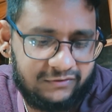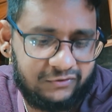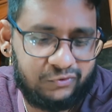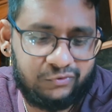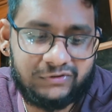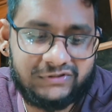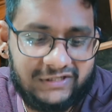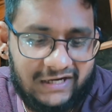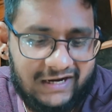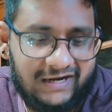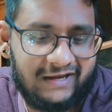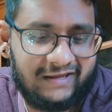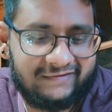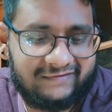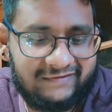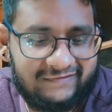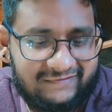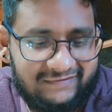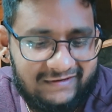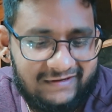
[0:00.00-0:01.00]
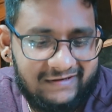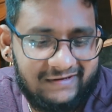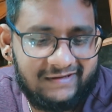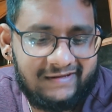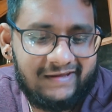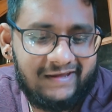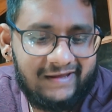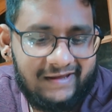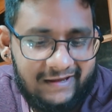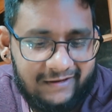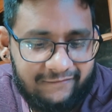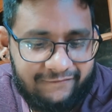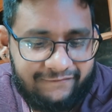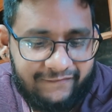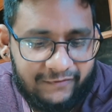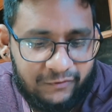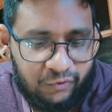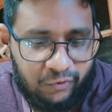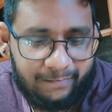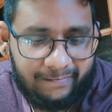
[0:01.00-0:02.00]
Do Jackass the scene,
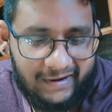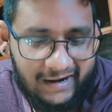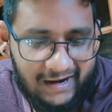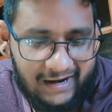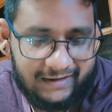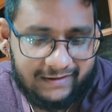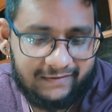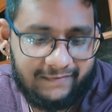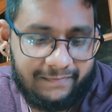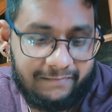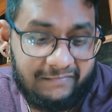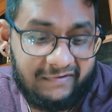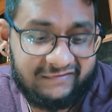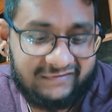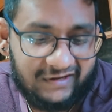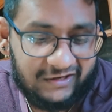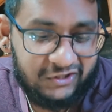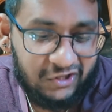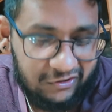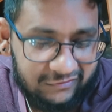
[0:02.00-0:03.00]
Inferno Bad, Mr.